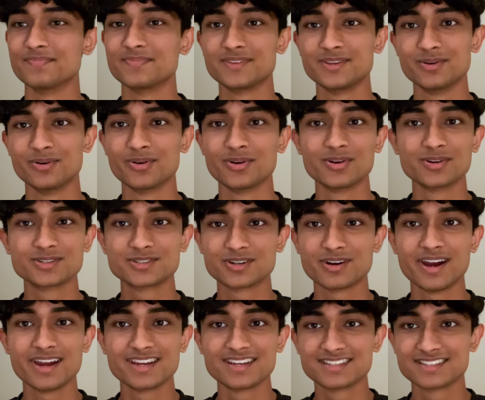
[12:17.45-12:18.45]
You're not
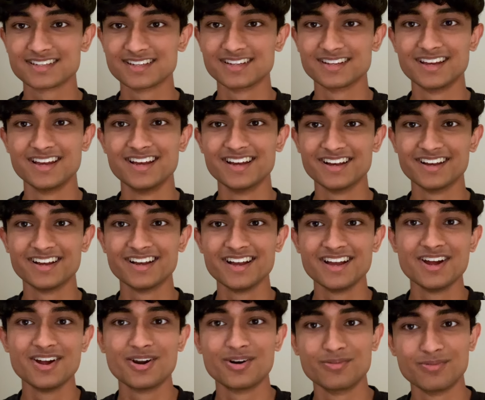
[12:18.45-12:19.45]
trying to
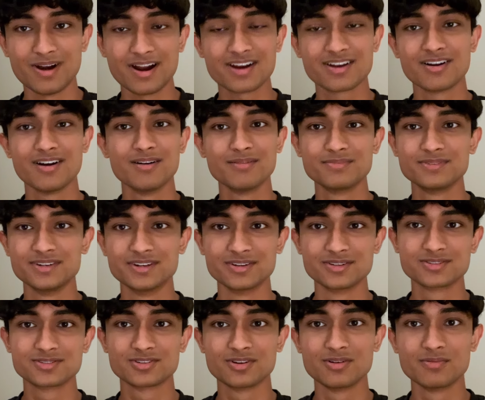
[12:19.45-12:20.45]
rack up,
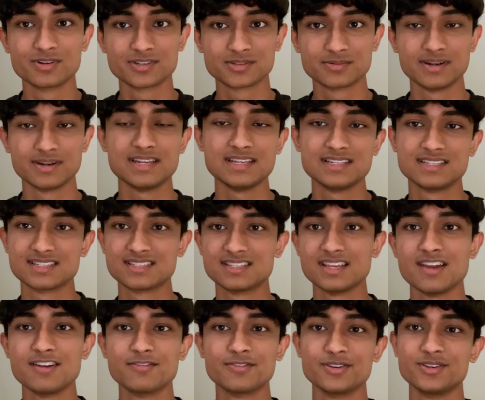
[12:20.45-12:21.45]
so much money to
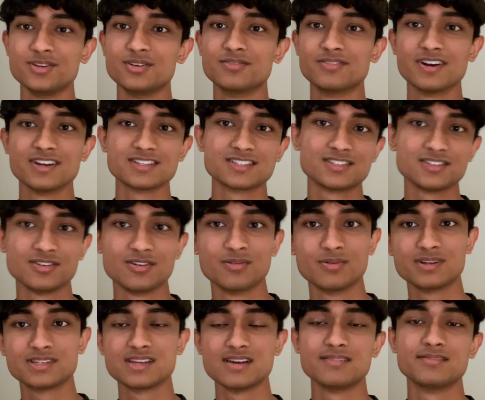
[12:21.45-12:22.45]
save for university or
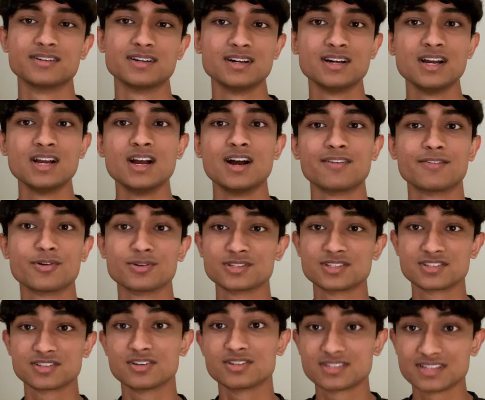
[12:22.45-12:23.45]
whatever. Of course,
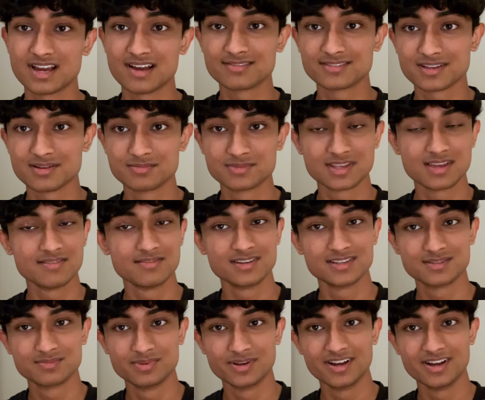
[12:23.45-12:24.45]
it's good to have some
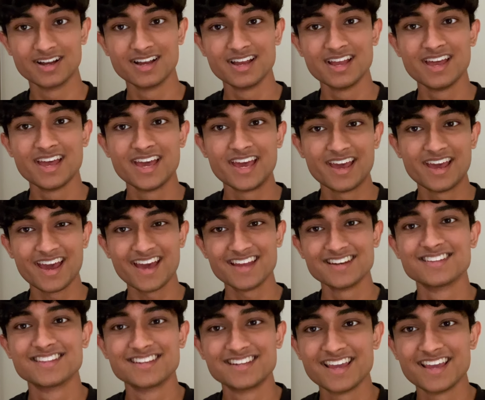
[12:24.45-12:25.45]
savings, but
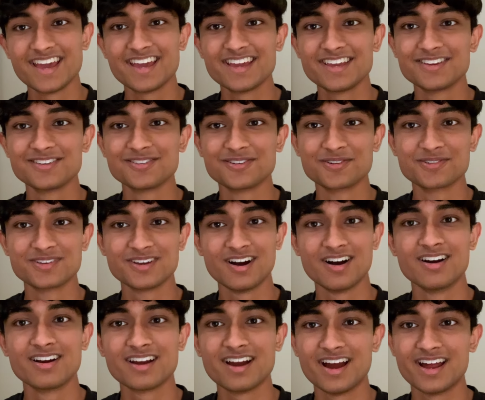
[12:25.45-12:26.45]
end of the day, you're
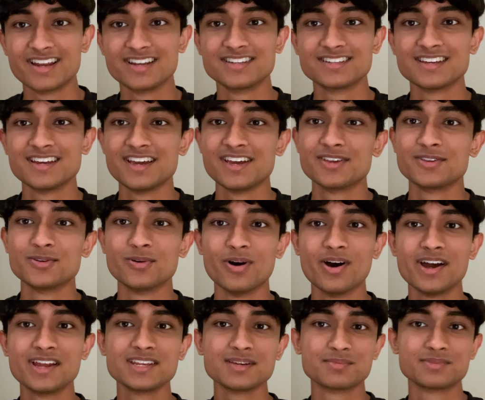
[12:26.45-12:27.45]
young, and your
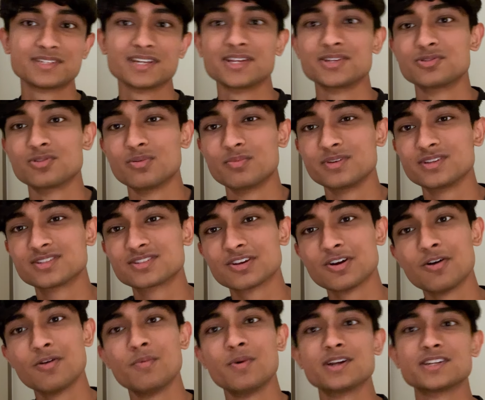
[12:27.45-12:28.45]
earning potential will be
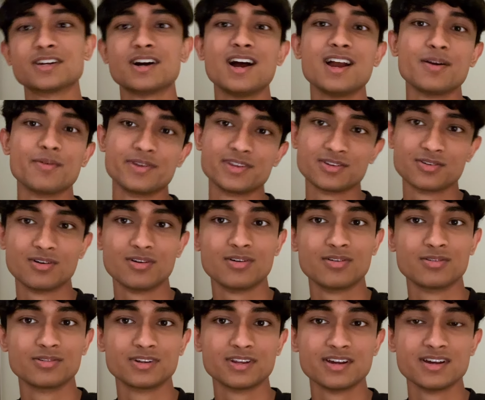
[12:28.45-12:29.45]
so much higher when you're
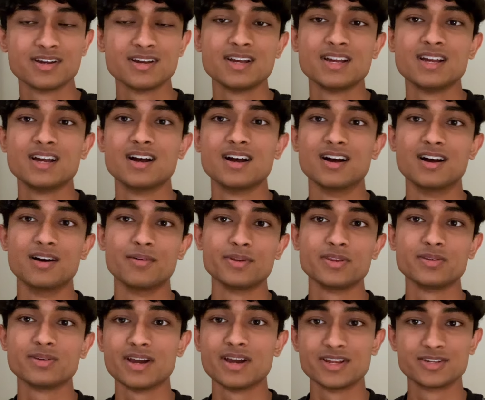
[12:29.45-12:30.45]
older, when
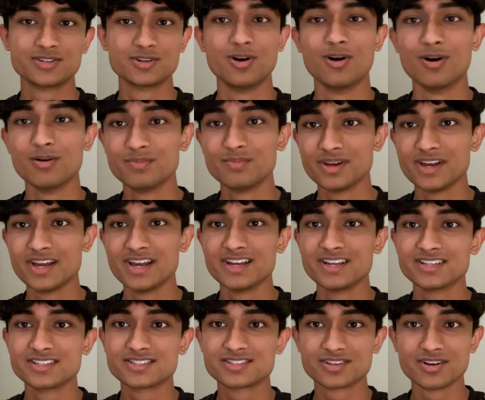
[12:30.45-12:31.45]
you get a job.
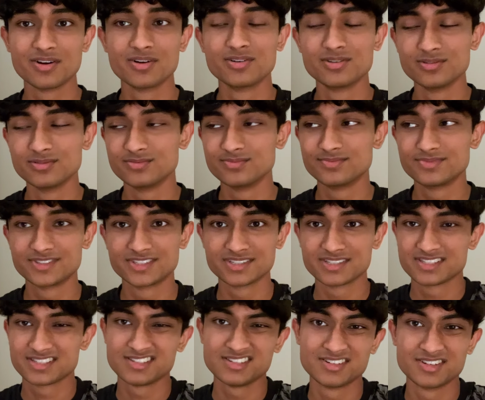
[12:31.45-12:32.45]
So
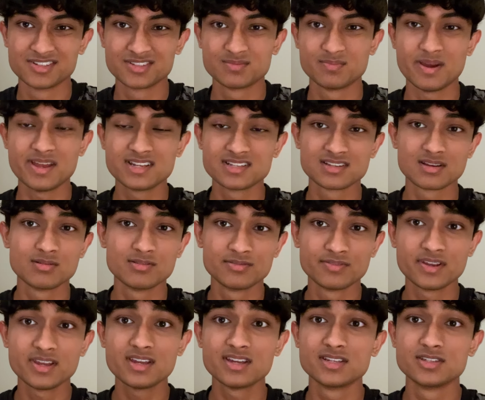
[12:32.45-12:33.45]
just spend some of
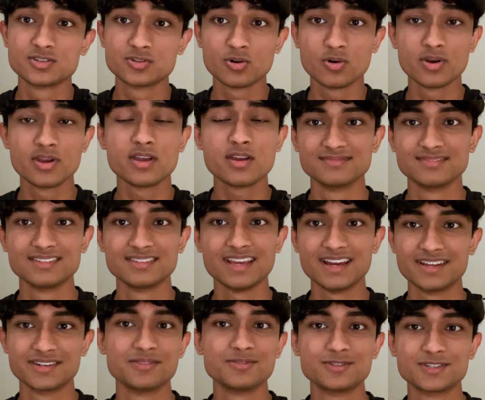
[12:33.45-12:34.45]
it, enjoy.
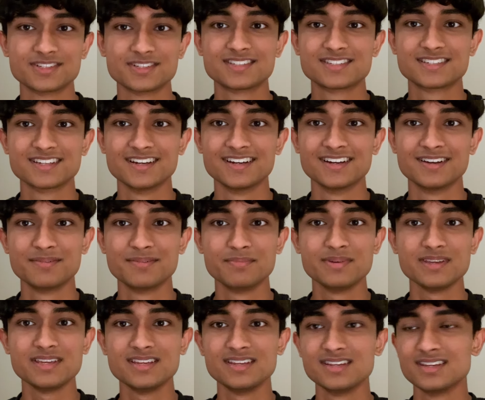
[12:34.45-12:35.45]
Yeah, don't just
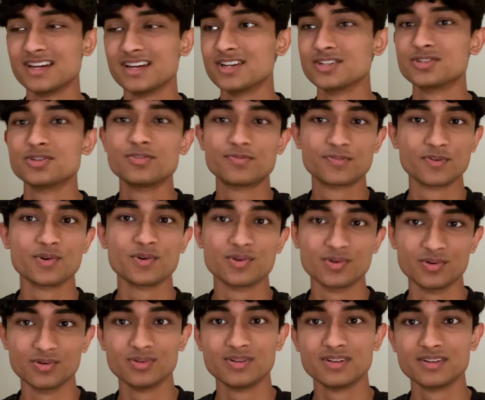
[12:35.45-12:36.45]
be too
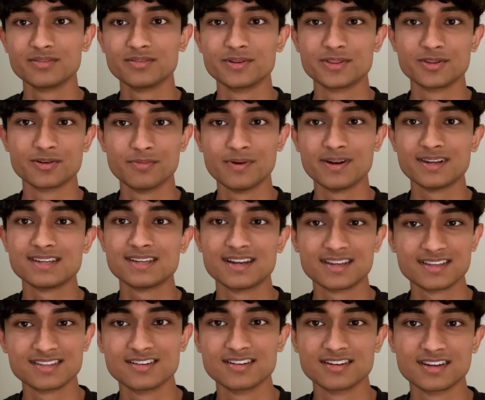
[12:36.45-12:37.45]
frugal with your money
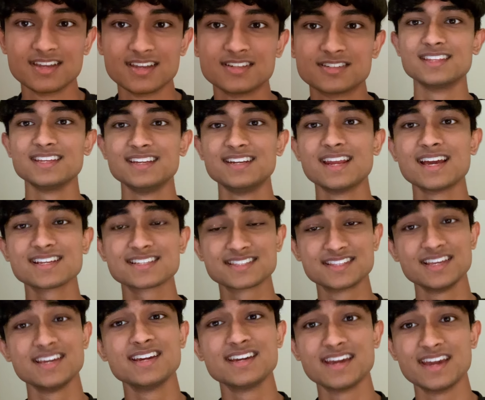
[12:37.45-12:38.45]
at a young age. The next
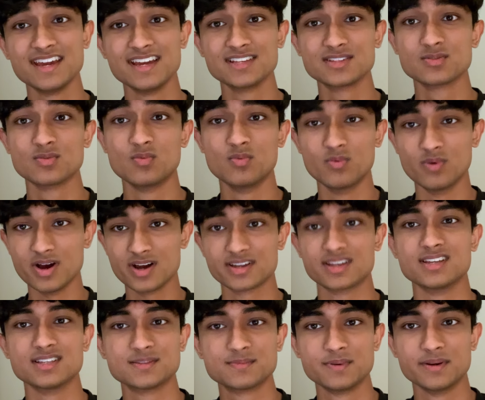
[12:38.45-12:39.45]
thing is
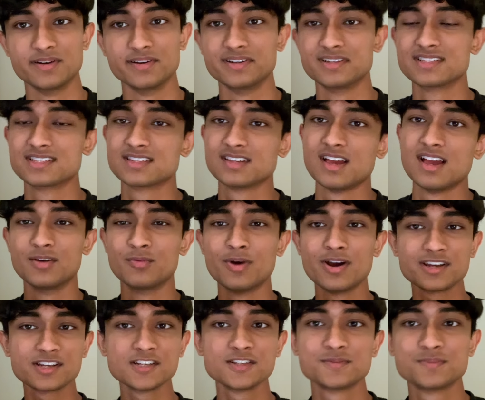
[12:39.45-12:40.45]
work experience. A
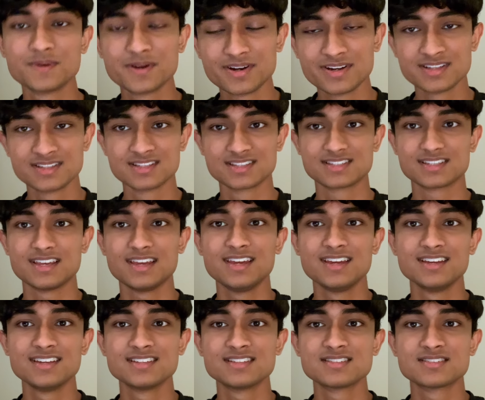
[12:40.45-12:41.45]
work experience
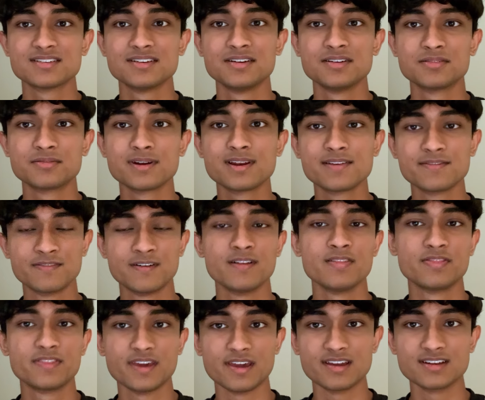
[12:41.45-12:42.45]
is a really
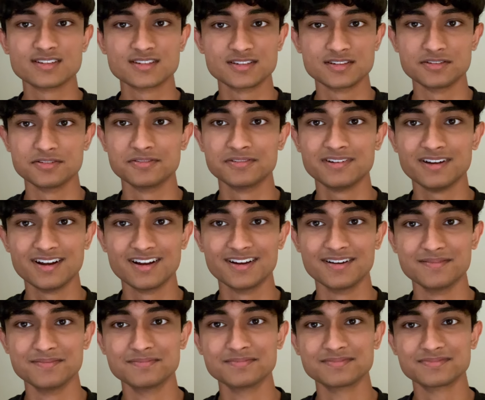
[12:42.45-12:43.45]
fun thing to do,
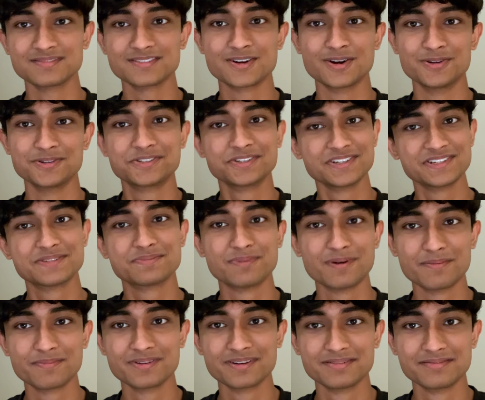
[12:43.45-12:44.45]
contrary to
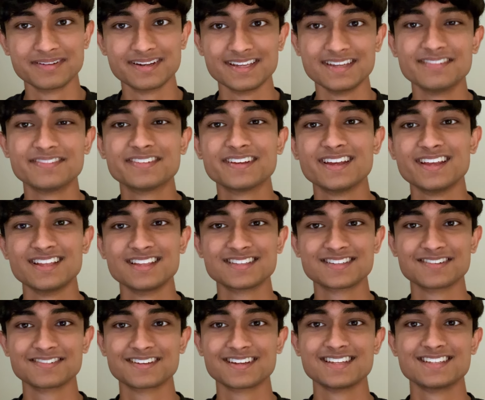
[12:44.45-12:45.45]
popular belief in
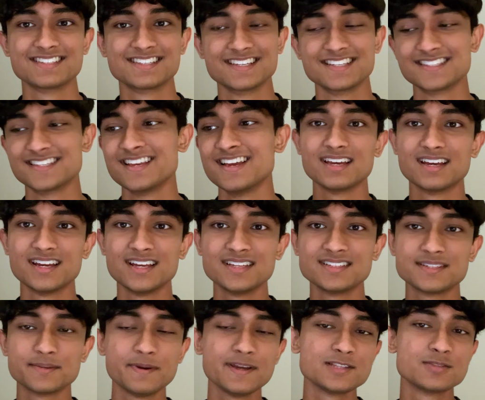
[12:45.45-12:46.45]
some cases.
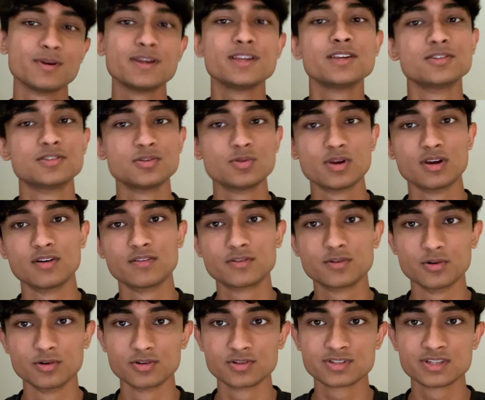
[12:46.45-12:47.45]
It depends where you do it, of
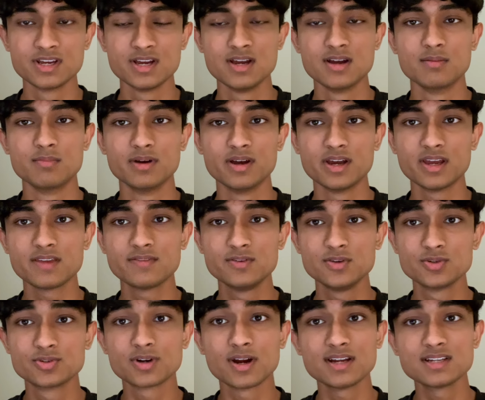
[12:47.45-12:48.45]
course, but if
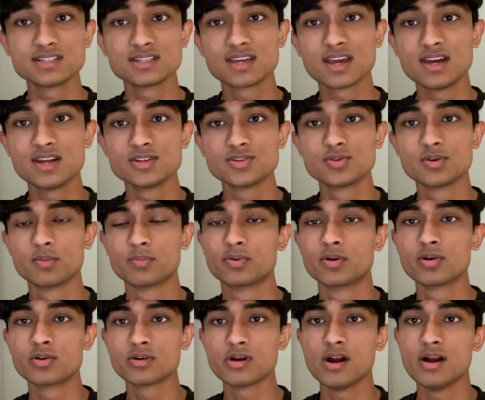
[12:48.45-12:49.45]
you try to get into a
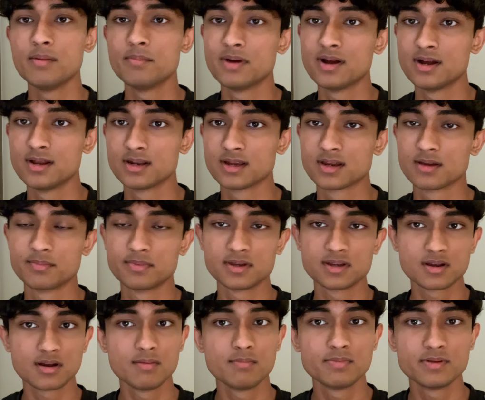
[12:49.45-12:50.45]
program at a
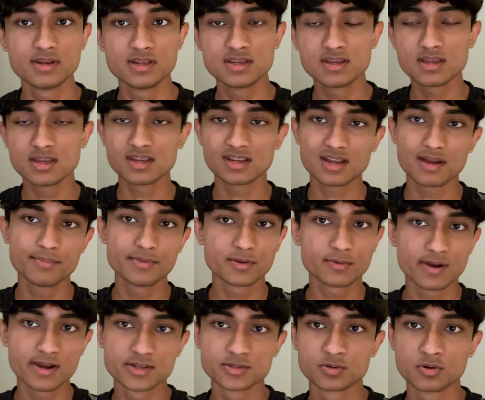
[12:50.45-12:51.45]
big company, it can be
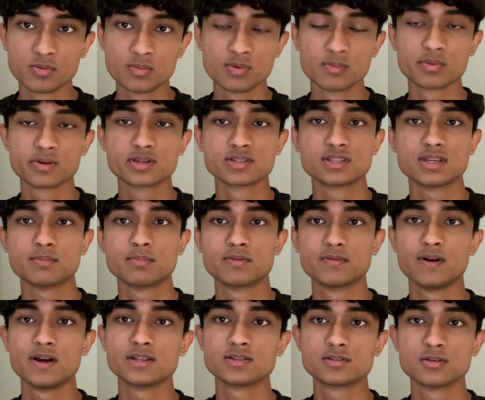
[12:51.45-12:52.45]
quite enjoyable because they
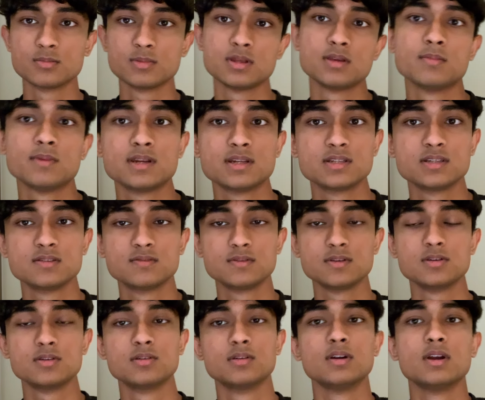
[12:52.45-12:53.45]
provide so many amenities for
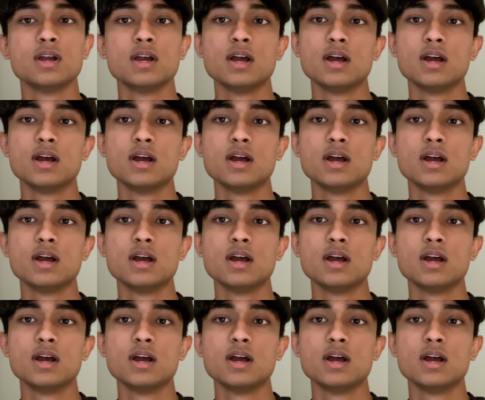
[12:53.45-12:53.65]
you.